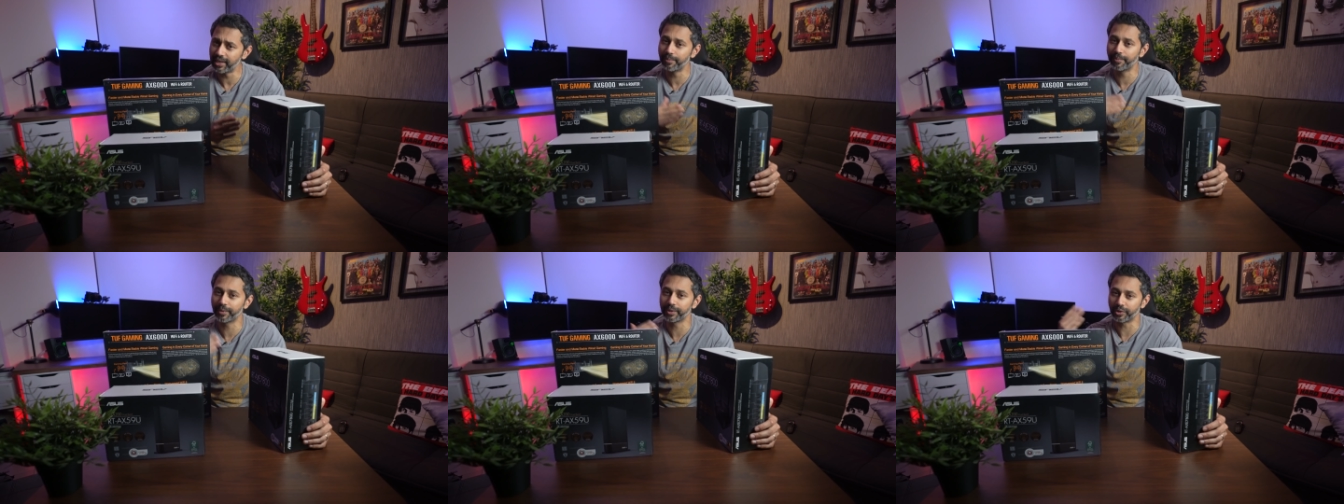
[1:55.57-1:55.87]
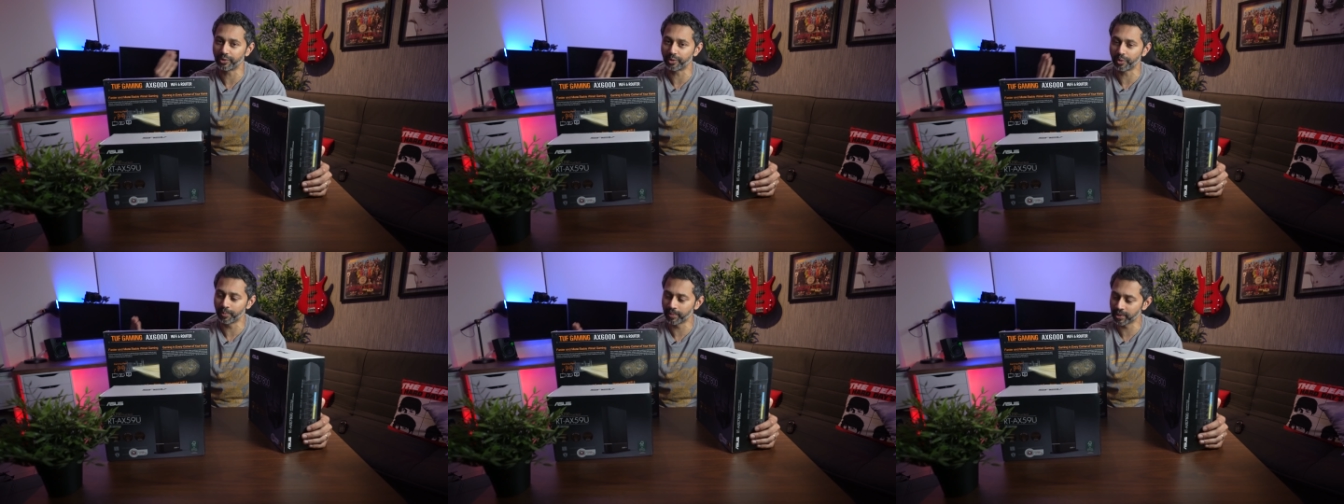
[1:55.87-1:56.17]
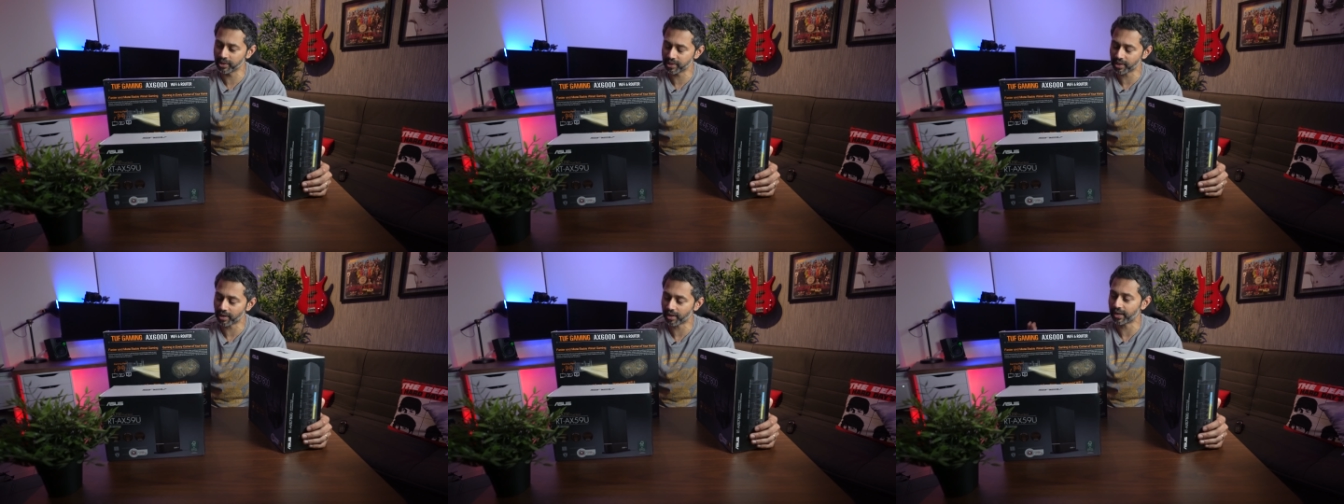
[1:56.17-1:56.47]
but the
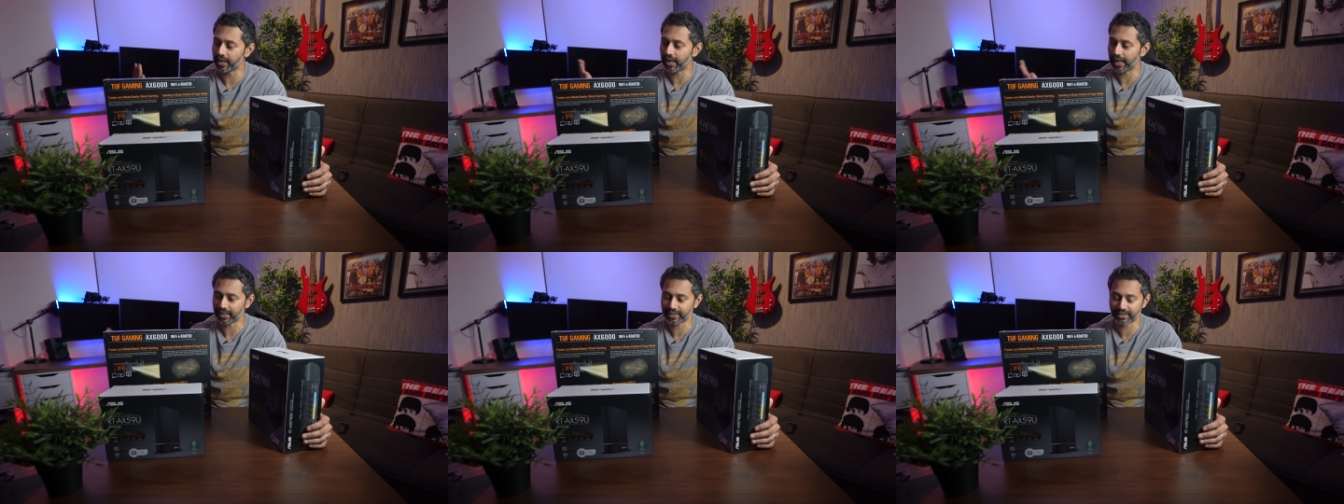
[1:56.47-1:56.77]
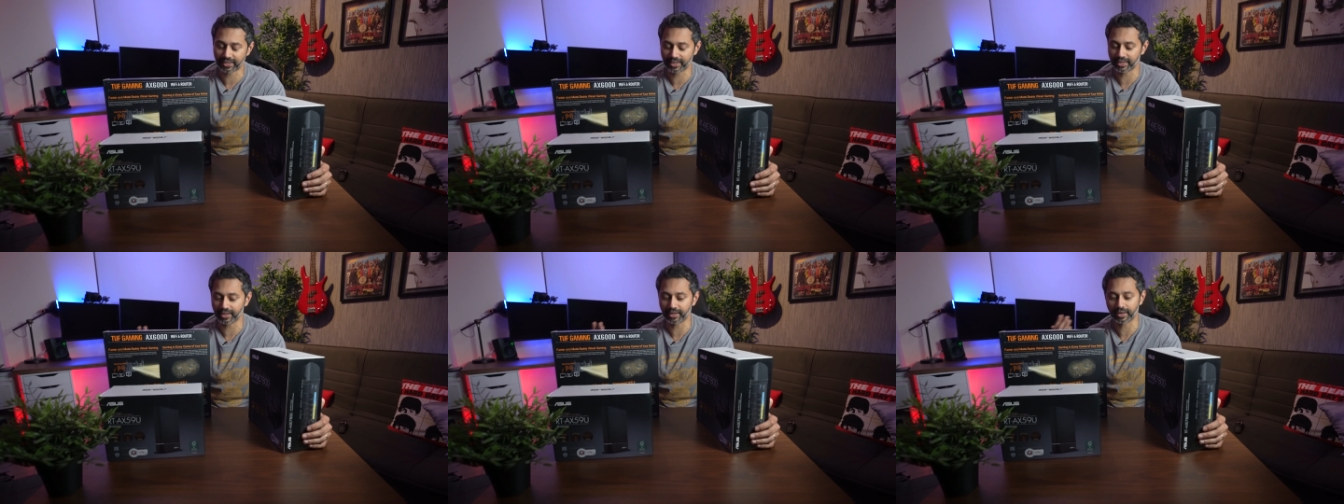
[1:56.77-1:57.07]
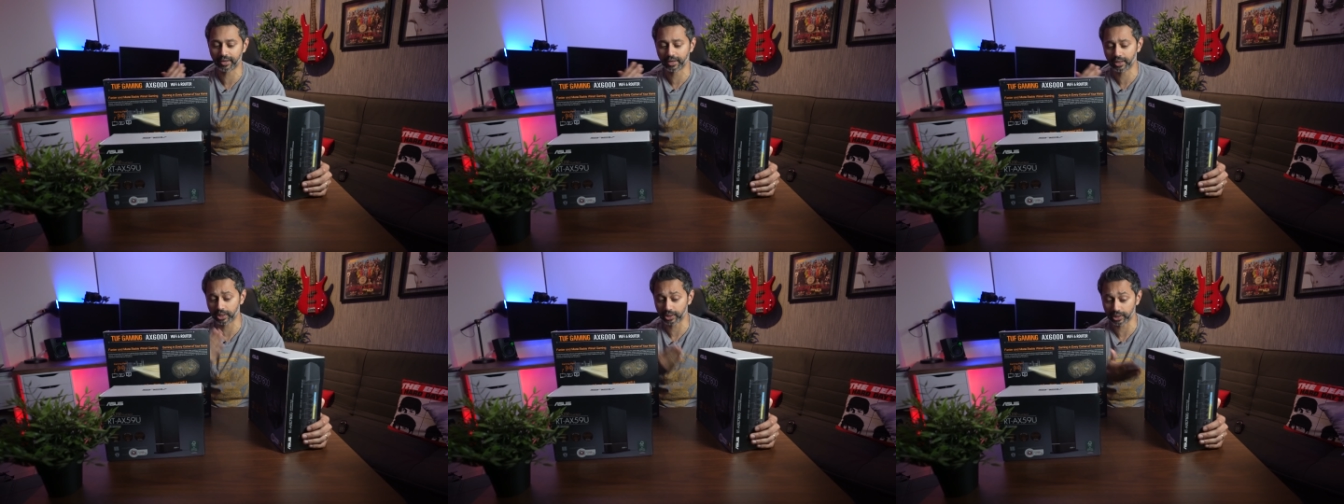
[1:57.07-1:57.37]
rumors are next
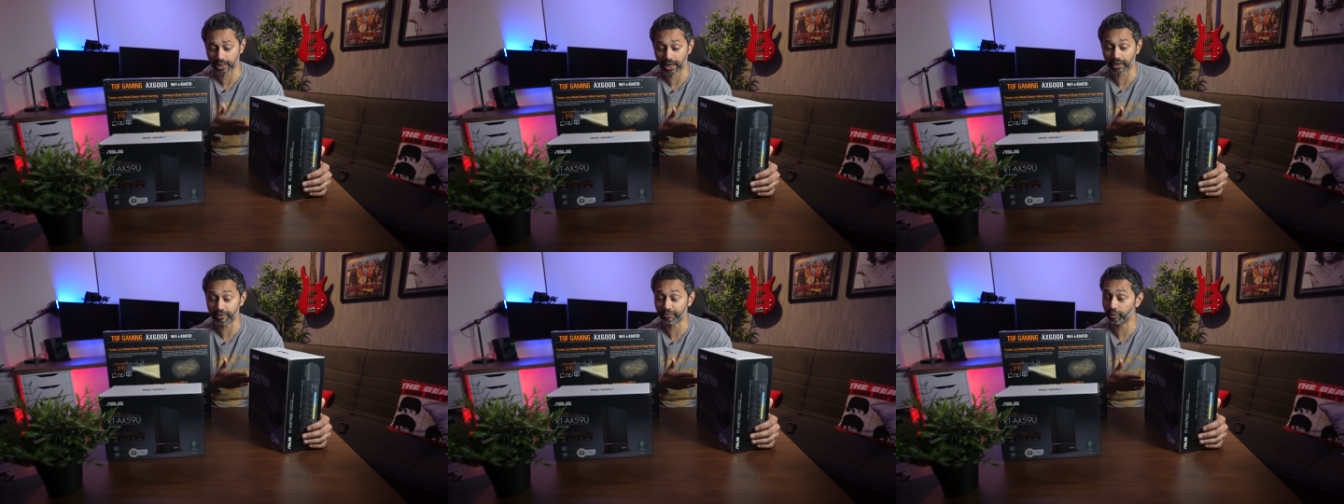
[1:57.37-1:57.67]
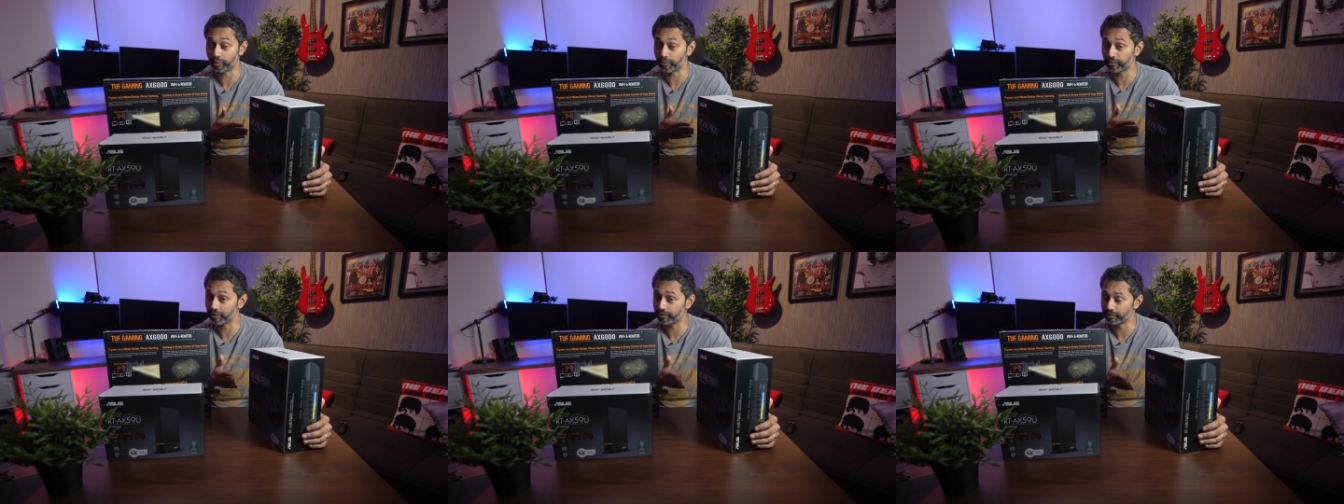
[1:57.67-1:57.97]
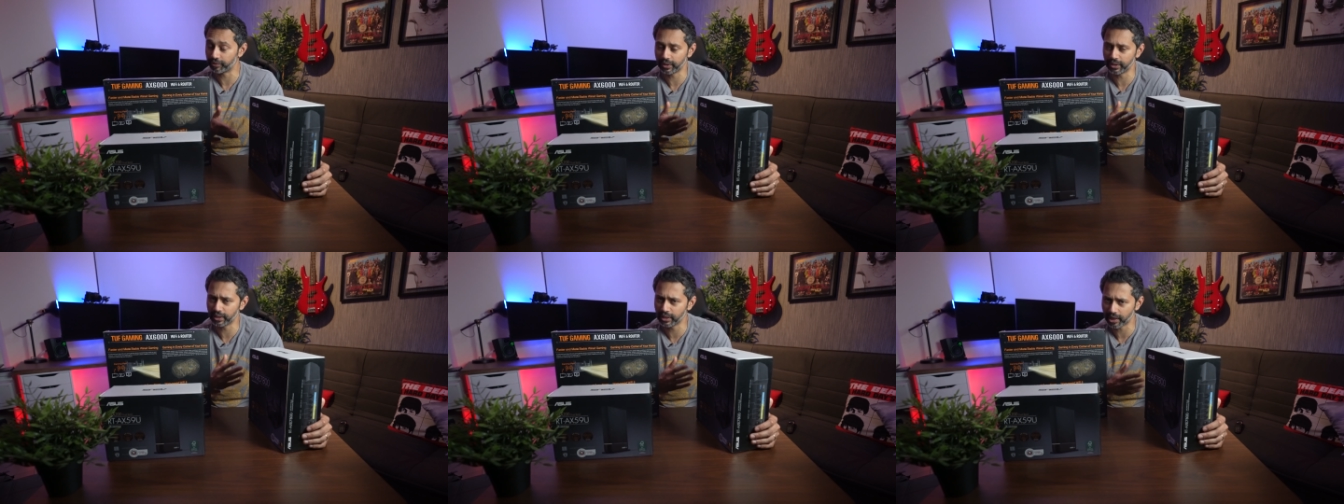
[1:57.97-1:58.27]
year, and the iPhone
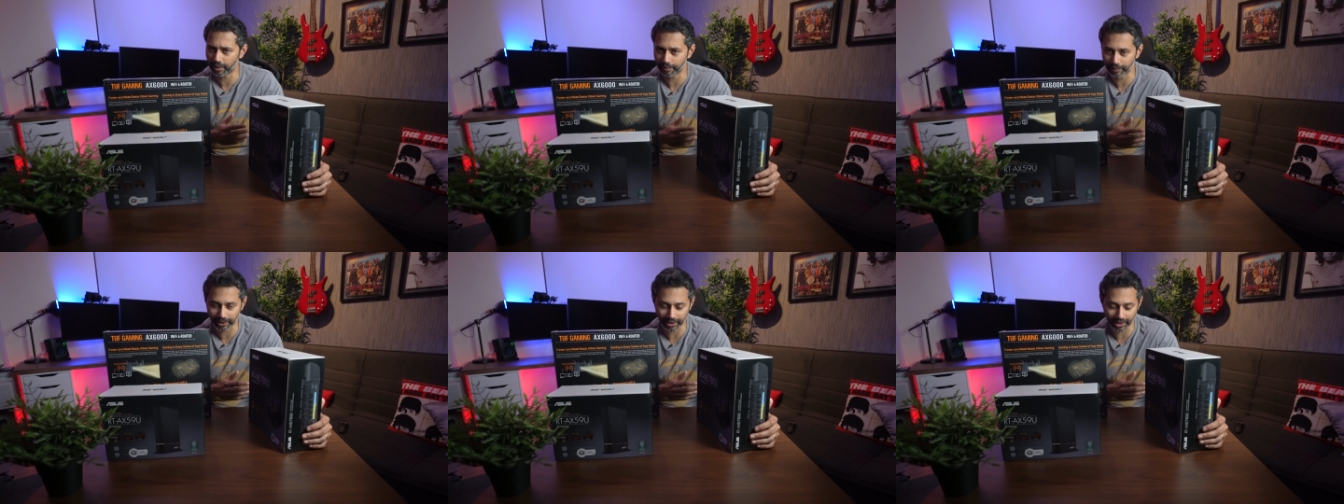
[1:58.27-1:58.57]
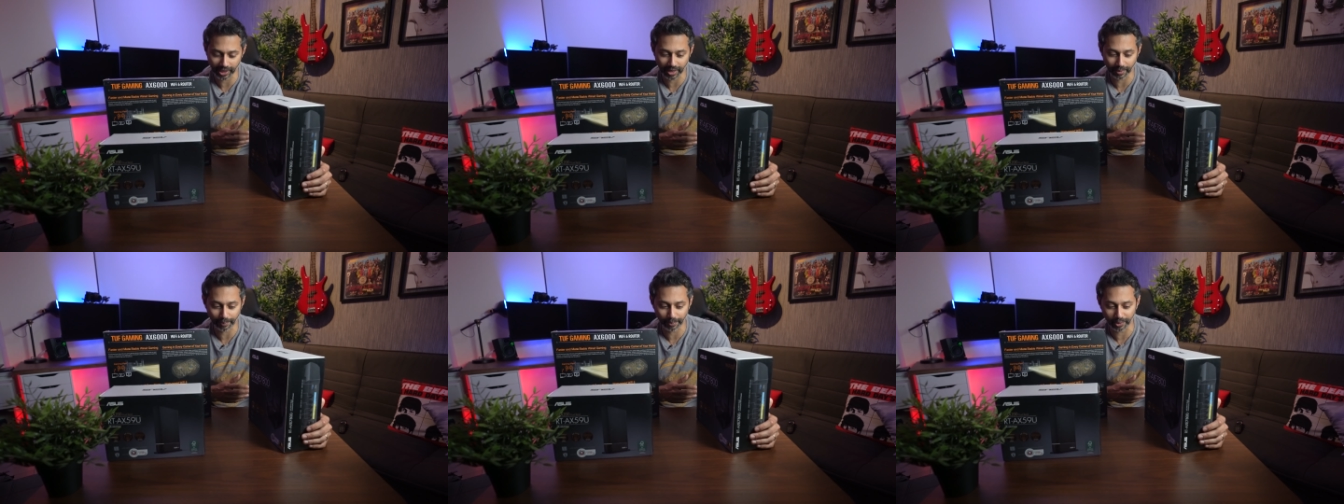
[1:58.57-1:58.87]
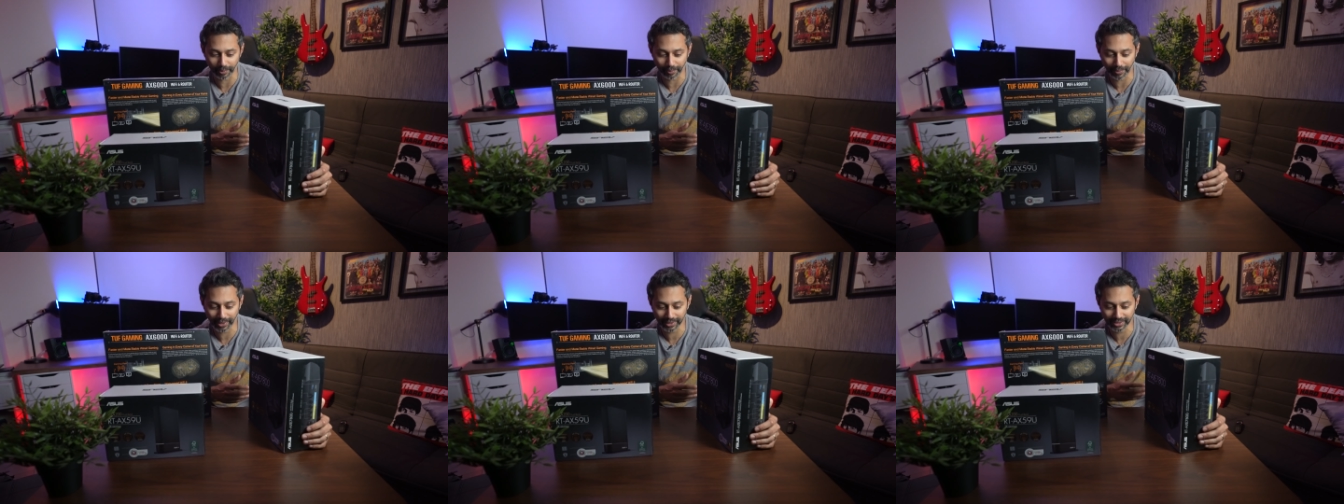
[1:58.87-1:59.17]
fifteen coming in a
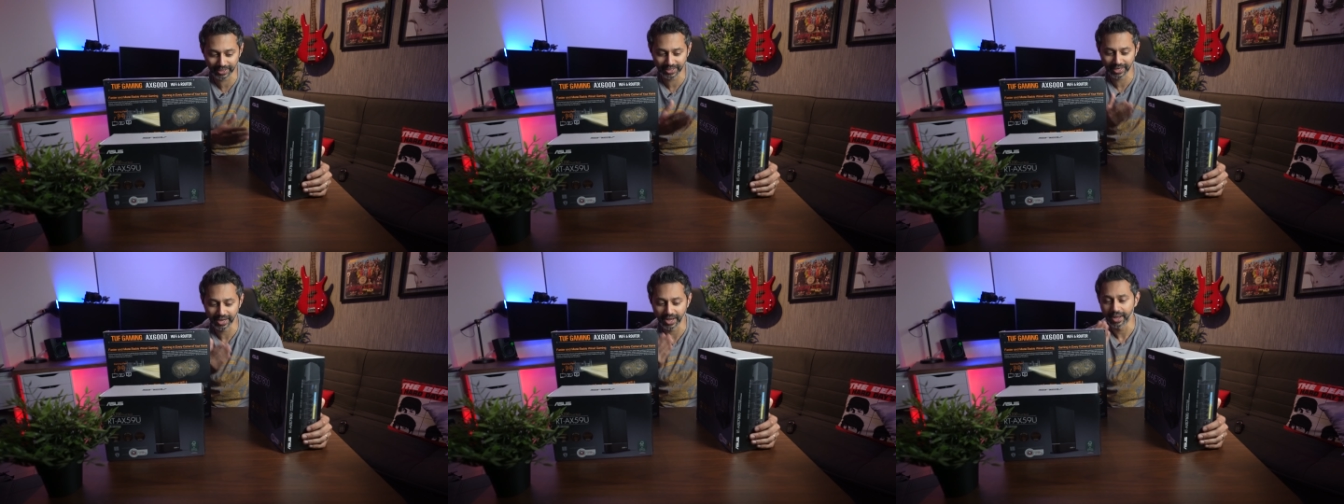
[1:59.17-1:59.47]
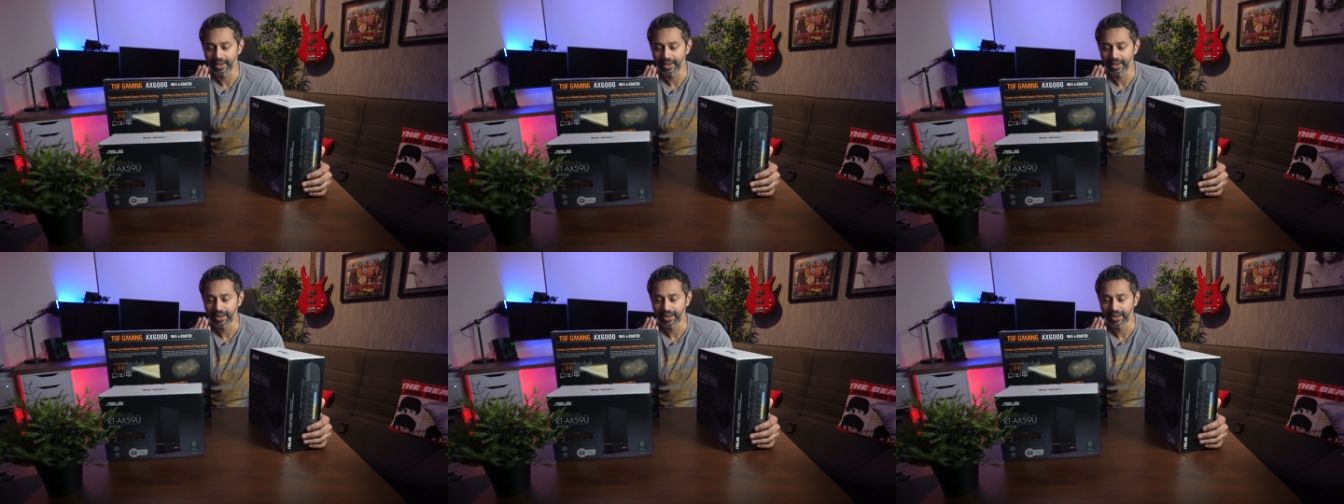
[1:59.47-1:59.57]
couple of months,